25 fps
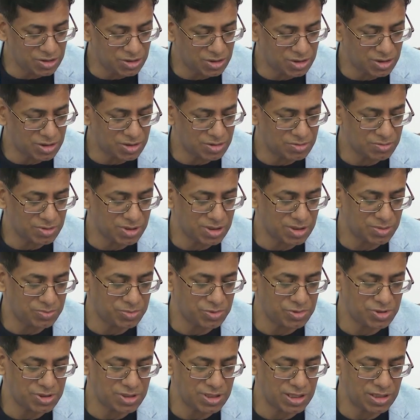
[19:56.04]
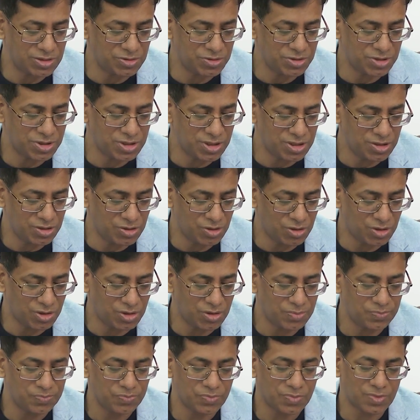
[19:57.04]
your post-graduation in
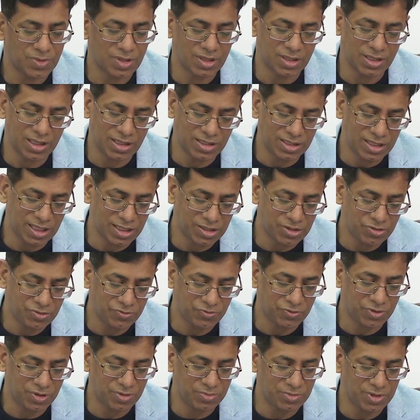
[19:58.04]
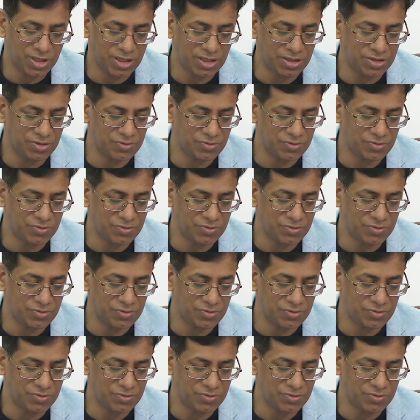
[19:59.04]
law, and that too from Delhi